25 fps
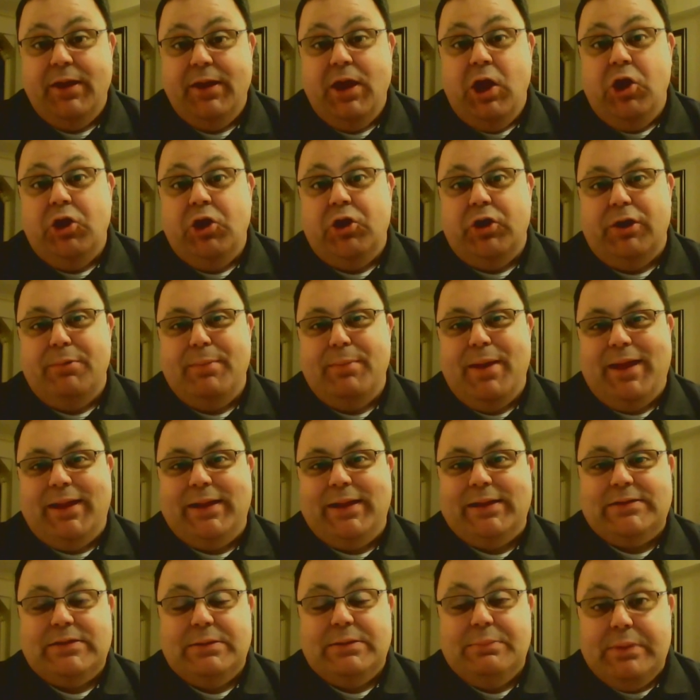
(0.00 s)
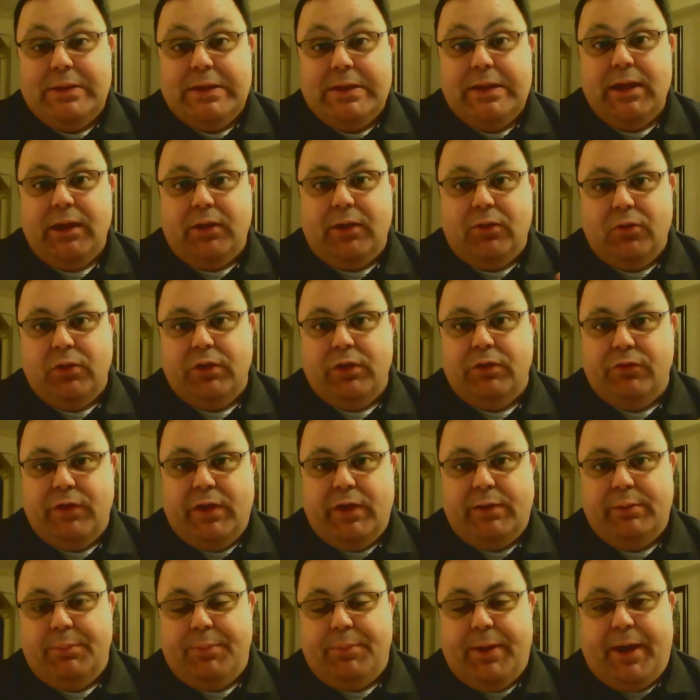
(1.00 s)
You're going to mail it to me at Holy
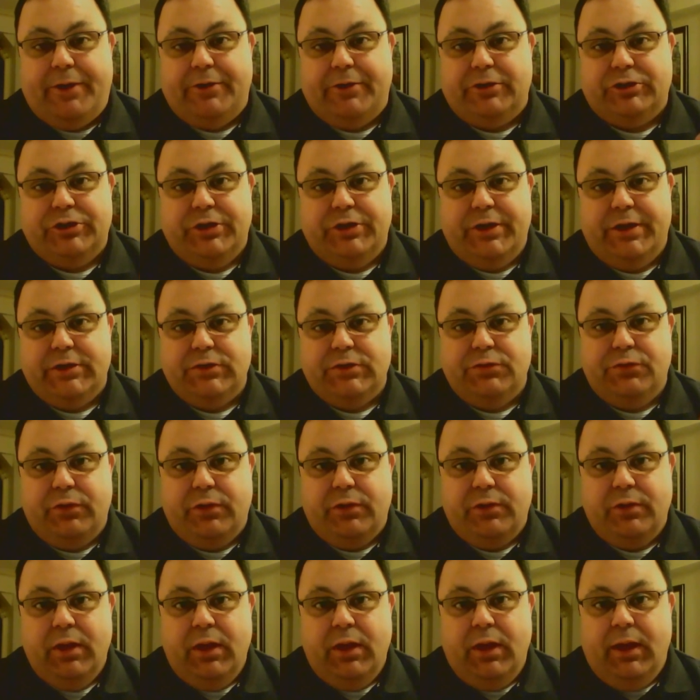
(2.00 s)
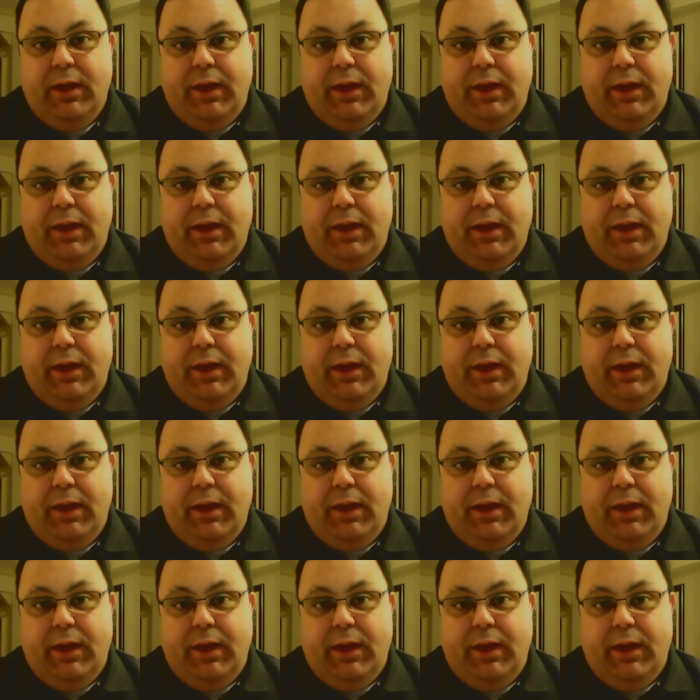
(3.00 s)
Family Parish in Hicksville,